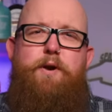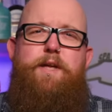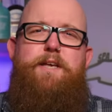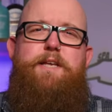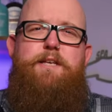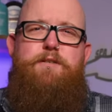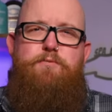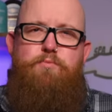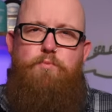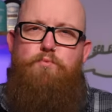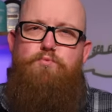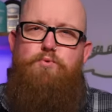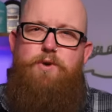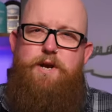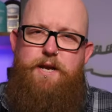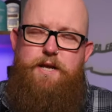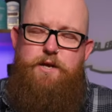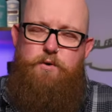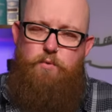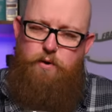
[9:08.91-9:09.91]
It is
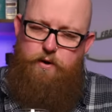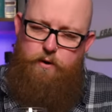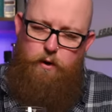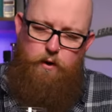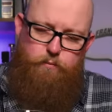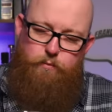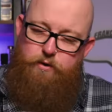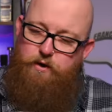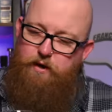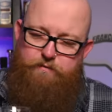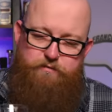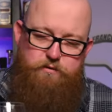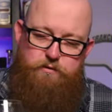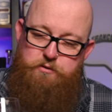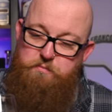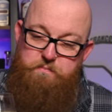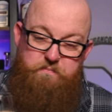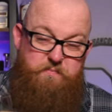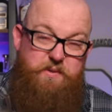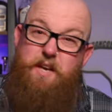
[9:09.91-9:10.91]
really quite odd. We're gonna have to
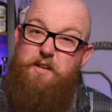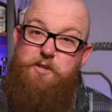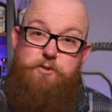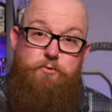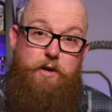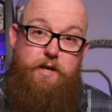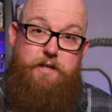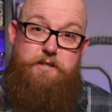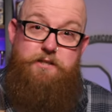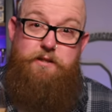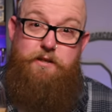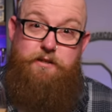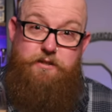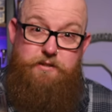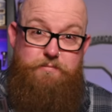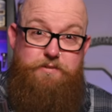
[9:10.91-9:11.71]
just get straight into this.